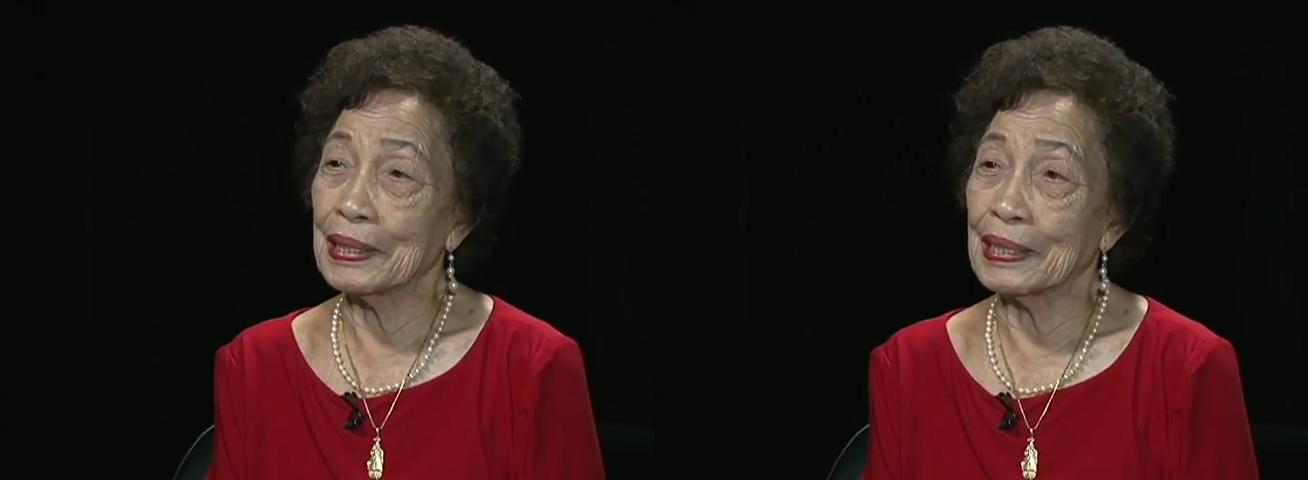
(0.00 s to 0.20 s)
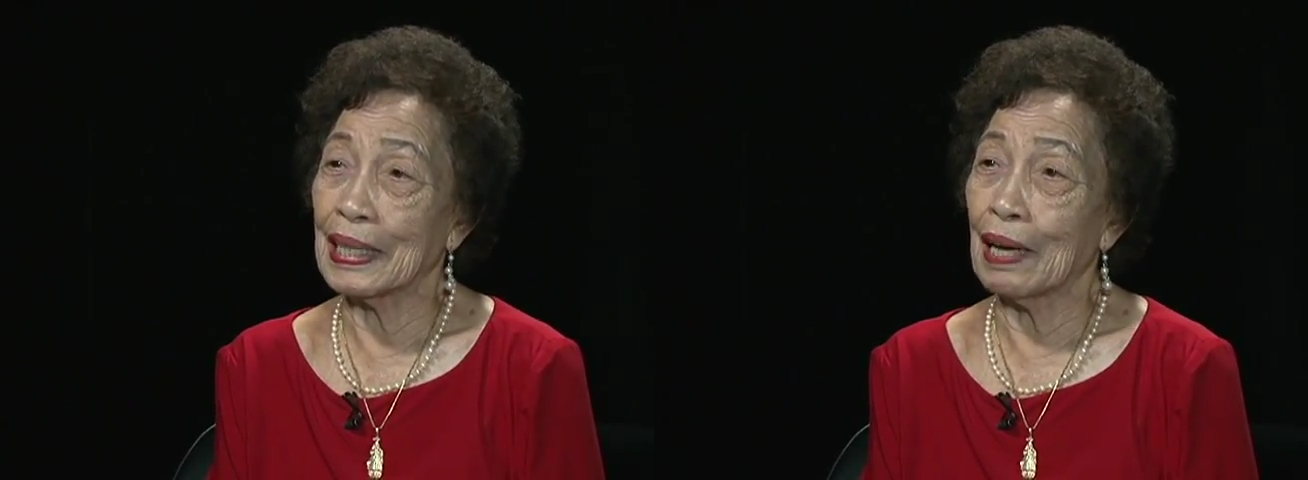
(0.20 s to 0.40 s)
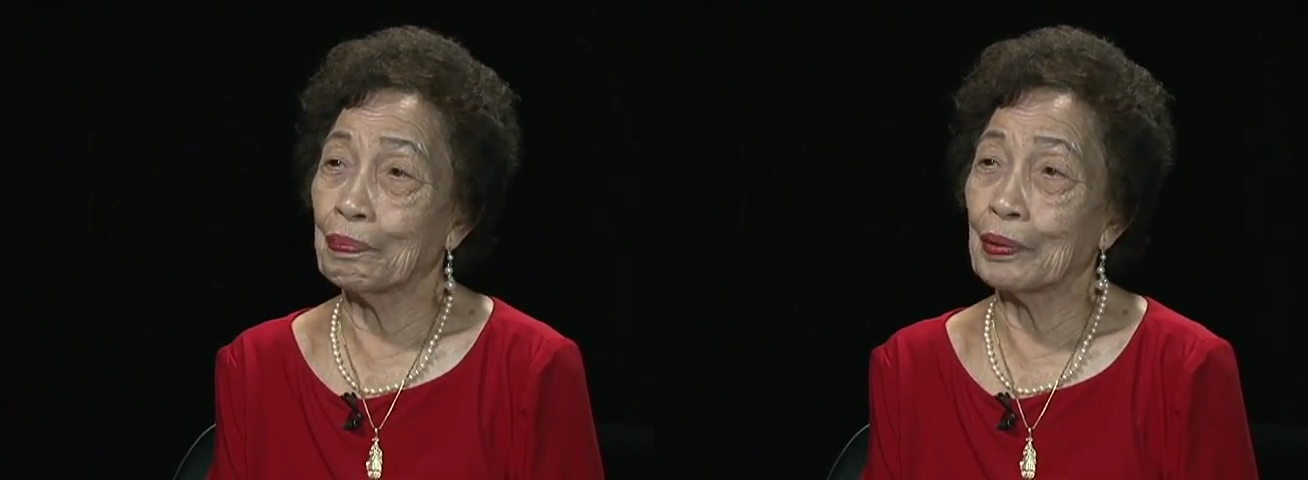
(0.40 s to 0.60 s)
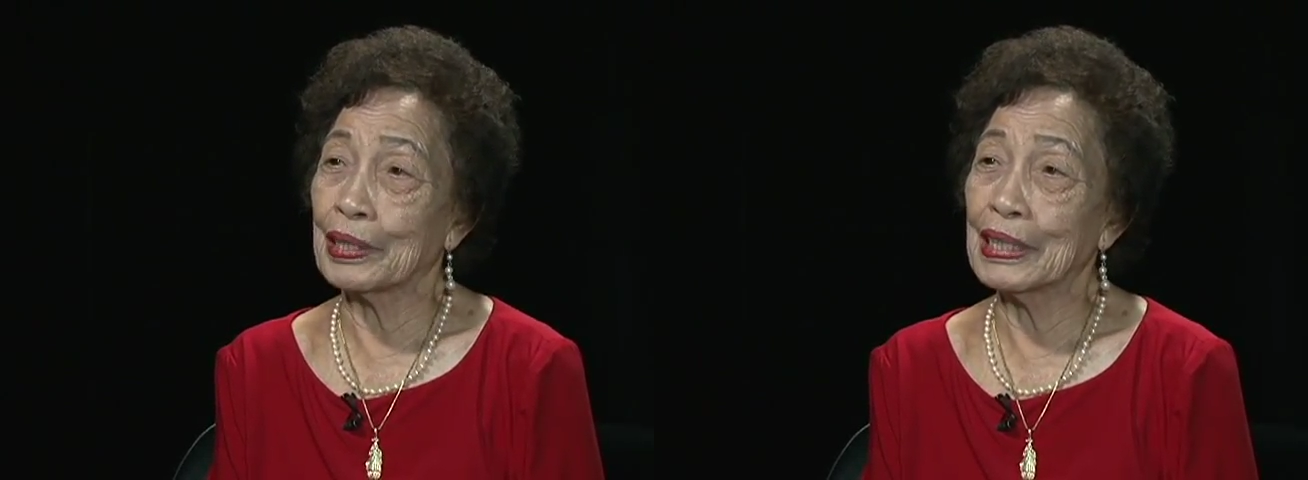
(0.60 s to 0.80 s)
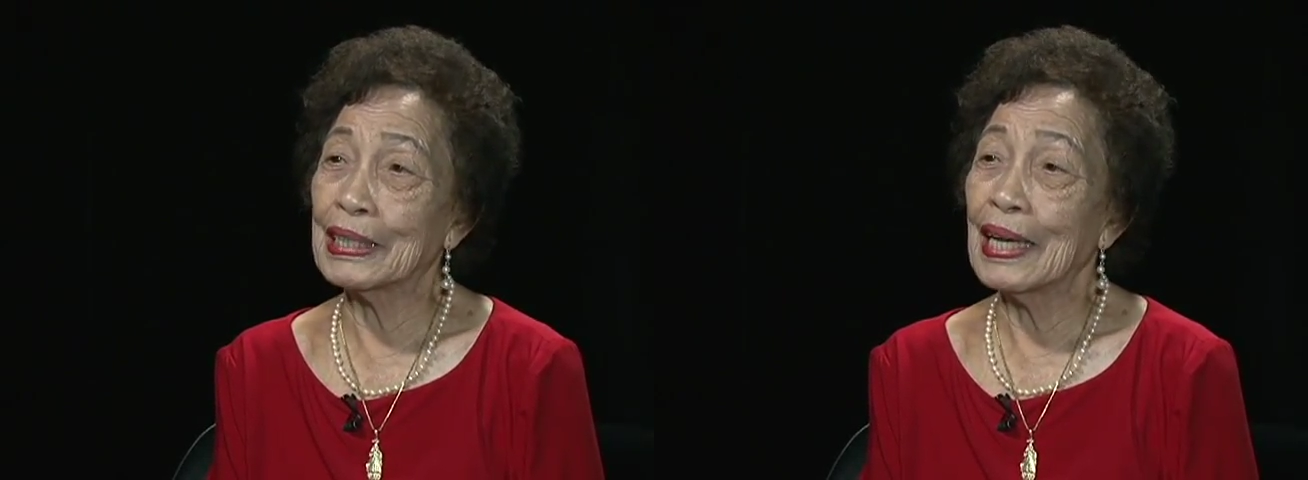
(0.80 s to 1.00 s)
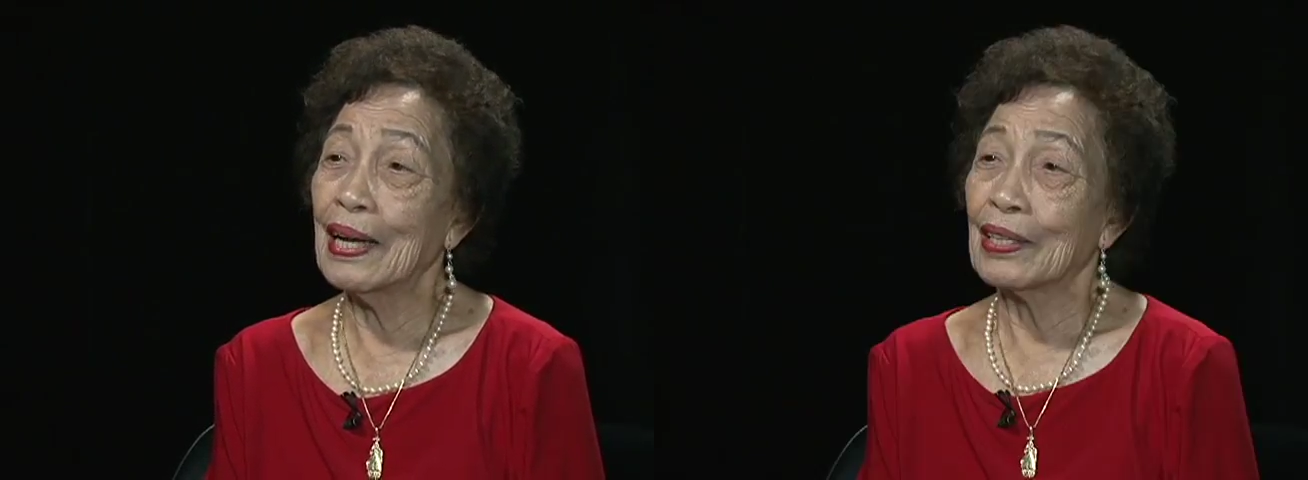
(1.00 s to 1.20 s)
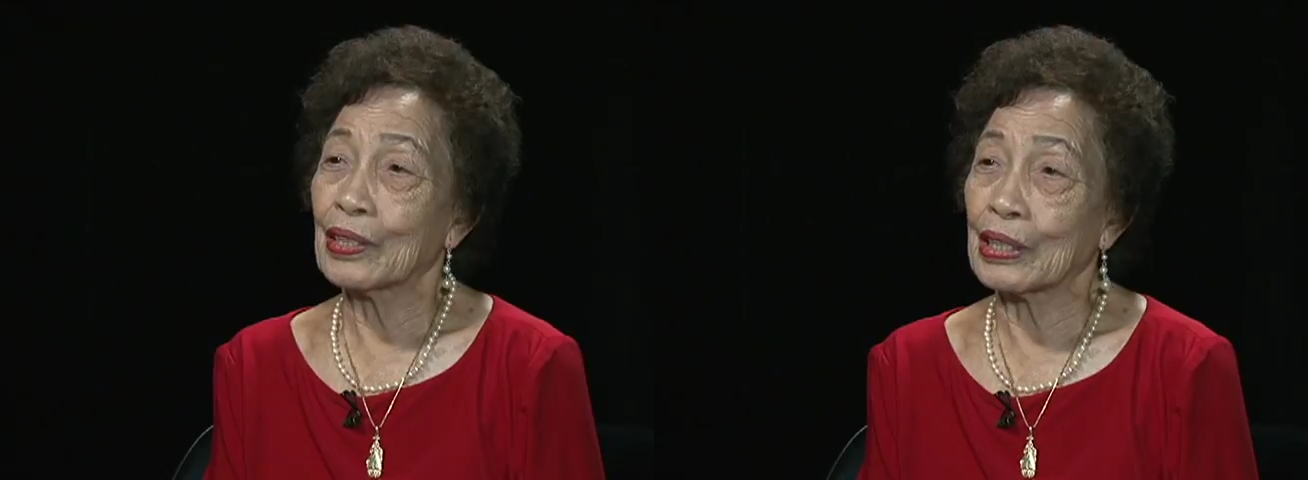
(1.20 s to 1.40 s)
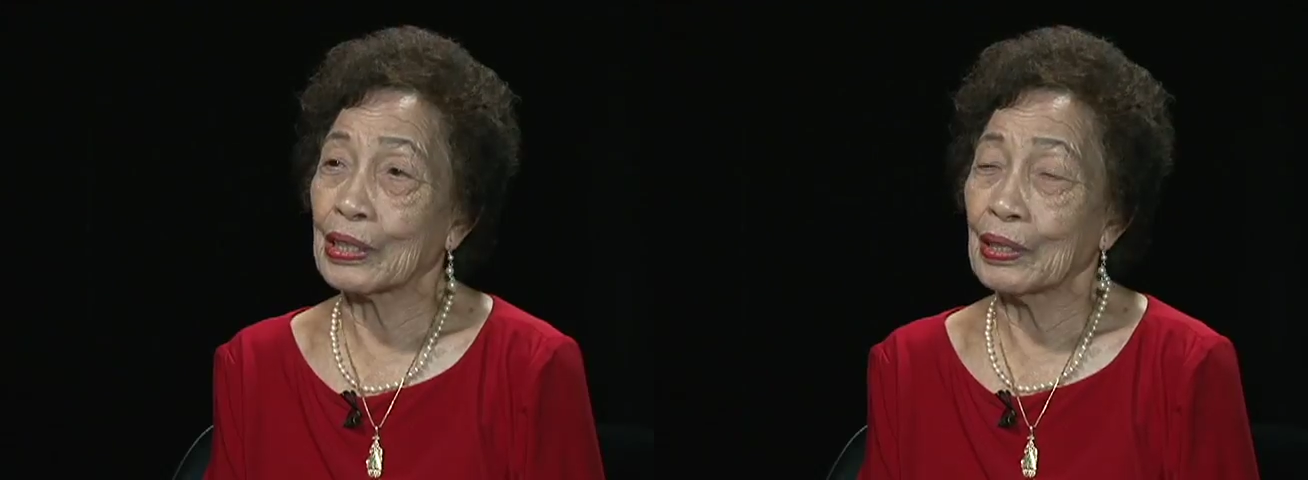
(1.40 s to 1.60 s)
the Japanese
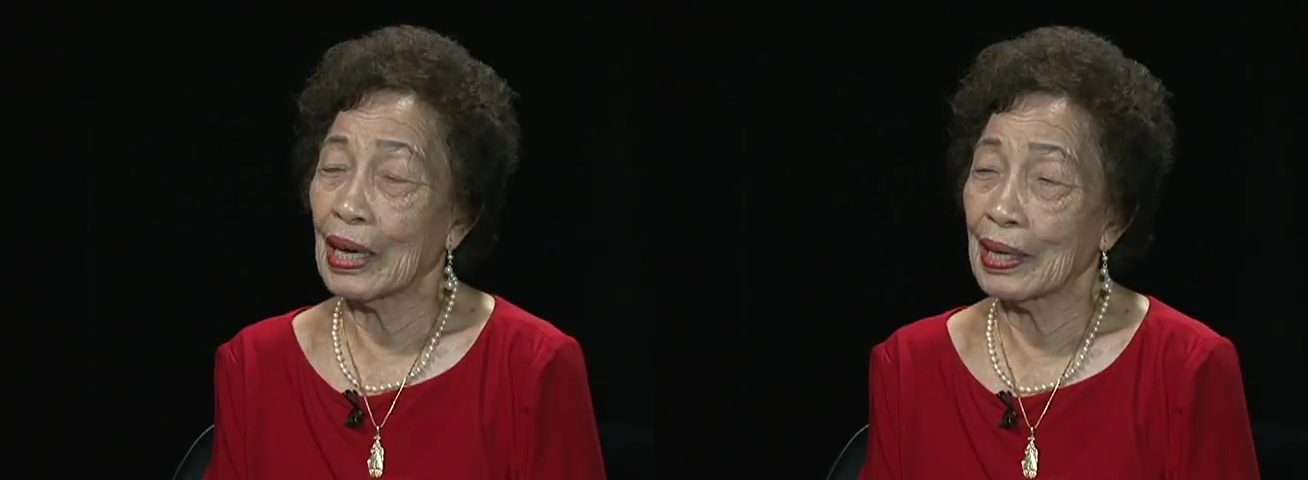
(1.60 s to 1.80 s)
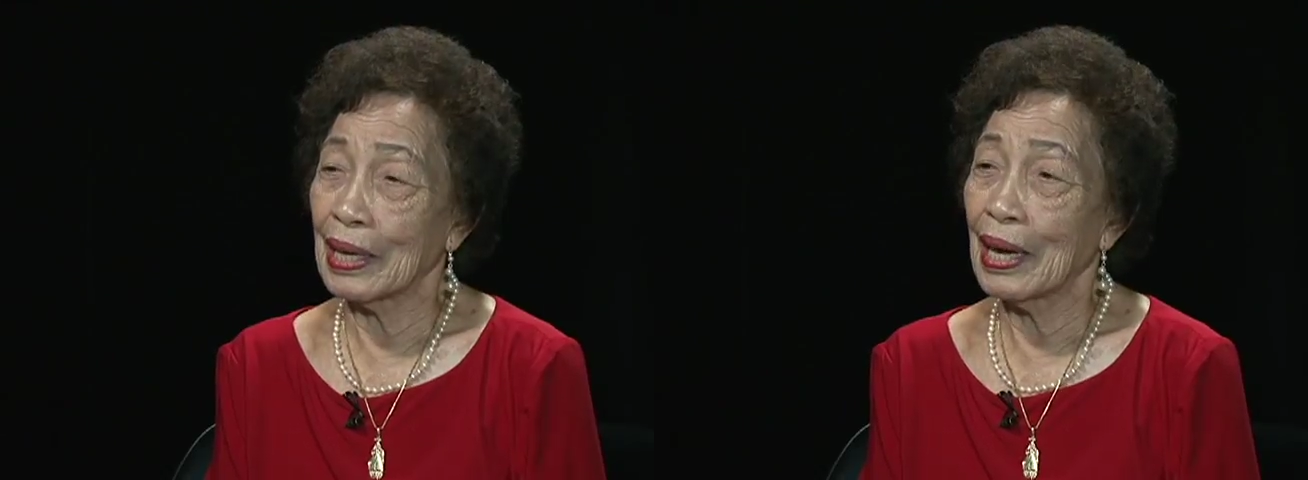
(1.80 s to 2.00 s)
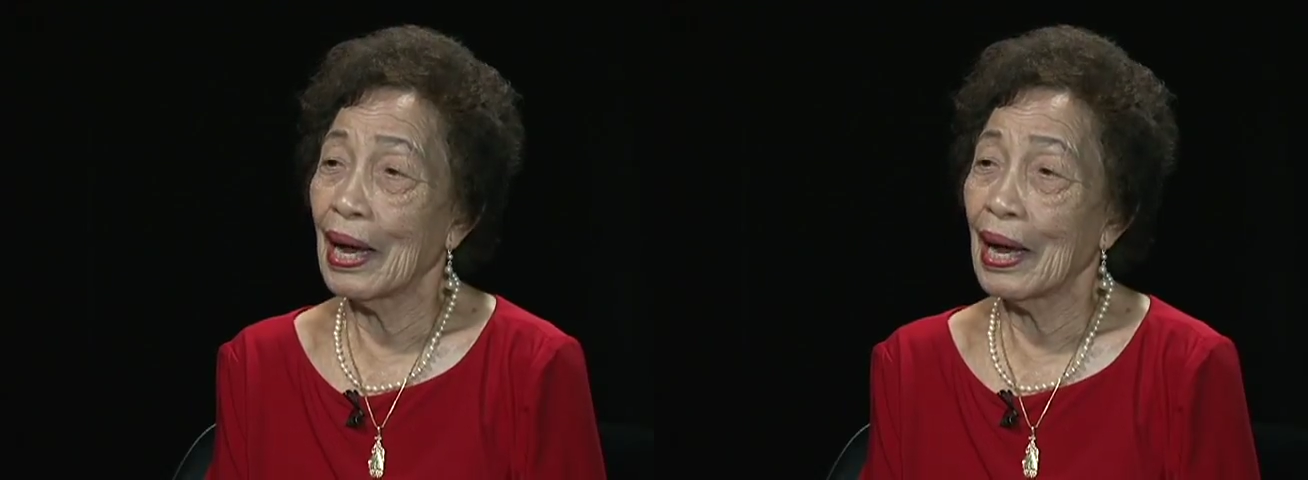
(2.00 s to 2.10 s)
uh,